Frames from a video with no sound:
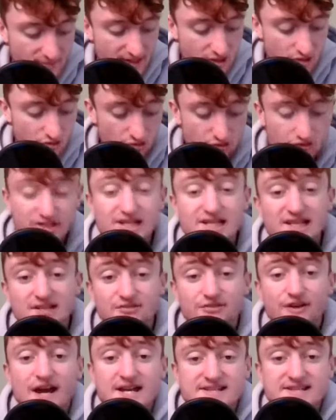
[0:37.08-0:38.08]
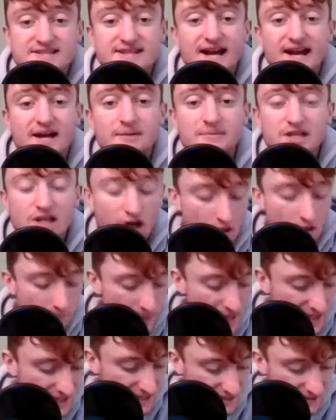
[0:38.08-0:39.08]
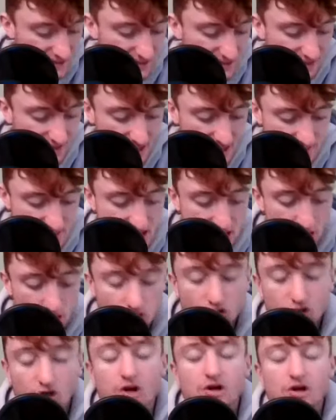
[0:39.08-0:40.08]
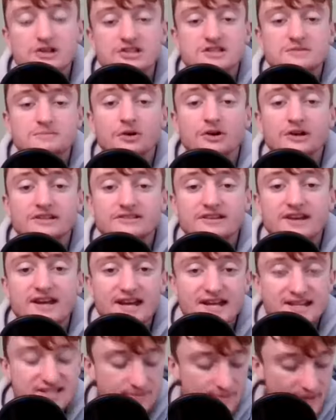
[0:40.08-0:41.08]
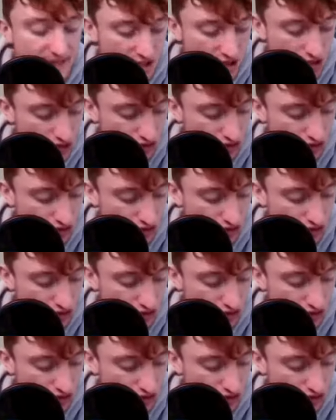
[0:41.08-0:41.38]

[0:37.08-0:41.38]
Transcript: made a really fast start. Micheál Bannigan hit an absolute gorgeous point to make it